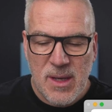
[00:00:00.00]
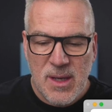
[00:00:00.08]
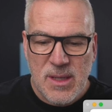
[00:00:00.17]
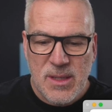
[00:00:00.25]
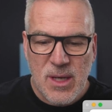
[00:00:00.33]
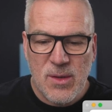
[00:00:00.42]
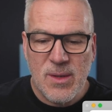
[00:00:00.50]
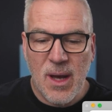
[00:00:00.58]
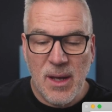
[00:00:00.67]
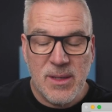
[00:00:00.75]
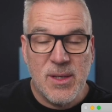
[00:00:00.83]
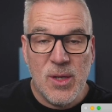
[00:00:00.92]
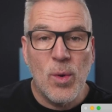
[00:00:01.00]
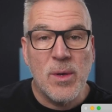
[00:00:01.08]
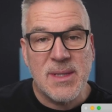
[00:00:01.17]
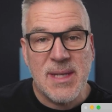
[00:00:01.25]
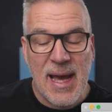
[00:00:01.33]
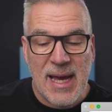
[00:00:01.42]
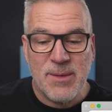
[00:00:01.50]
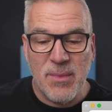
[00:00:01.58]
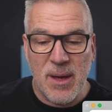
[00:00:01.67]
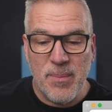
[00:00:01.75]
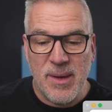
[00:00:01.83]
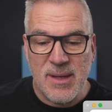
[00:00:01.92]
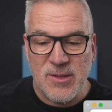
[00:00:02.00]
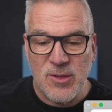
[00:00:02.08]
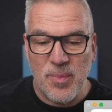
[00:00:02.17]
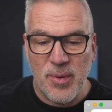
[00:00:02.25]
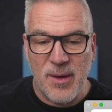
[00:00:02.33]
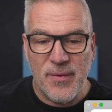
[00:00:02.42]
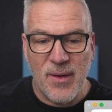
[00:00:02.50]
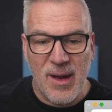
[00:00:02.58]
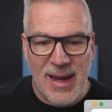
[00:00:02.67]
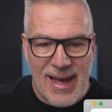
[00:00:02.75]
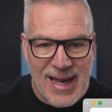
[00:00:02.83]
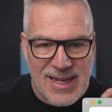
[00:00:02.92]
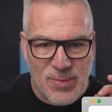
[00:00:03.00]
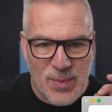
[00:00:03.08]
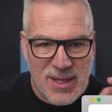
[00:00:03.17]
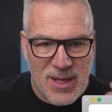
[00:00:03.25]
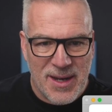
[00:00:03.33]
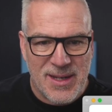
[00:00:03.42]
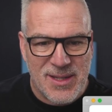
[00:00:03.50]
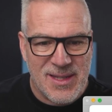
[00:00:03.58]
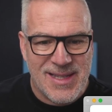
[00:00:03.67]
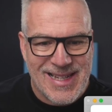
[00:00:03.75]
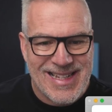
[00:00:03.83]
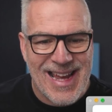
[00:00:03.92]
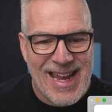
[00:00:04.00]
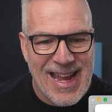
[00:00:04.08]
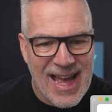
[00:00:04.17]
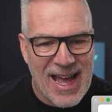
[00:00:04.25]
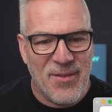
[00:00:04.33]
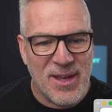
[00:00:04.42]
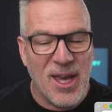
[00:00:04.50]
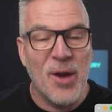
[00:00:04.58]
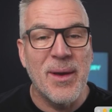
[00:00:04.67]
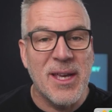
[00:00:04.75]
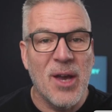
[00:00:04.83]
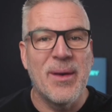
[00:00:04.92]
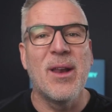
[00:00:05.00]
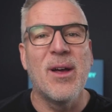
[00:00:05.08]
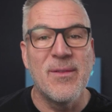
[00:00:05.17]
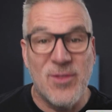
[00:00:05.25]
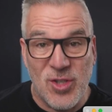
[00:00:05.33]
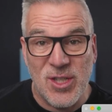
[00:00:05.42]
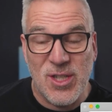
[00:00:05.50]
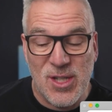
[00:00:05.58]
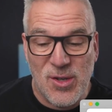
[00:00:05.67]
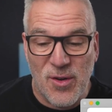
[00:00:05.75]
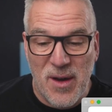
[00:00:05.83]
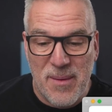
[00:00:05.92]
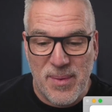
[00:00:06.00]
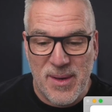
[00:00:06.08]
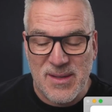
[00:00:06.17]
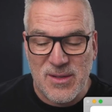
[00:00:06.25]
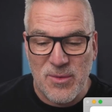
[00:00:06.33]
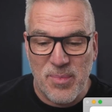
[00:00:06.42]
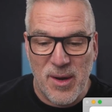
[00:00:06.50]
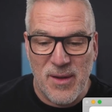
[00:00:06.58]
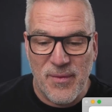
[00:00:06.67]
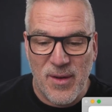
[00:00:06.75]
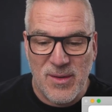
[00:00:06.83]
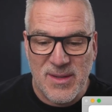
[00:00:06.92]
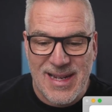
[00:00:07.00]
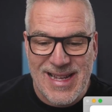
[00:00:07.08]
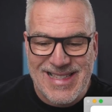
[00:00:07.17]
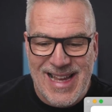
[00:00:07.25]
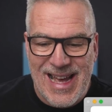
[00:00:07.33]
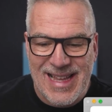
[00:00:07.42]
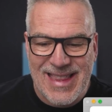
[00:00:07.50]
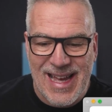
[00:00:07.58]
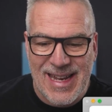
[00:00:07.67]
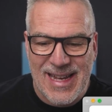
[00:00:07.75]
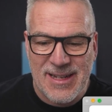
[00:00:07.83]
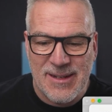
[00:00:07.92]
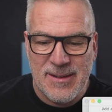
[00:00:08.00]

So I do want to add my personal profile, and we're going to today have a go at going live just to your own personal profile. So let's add that in.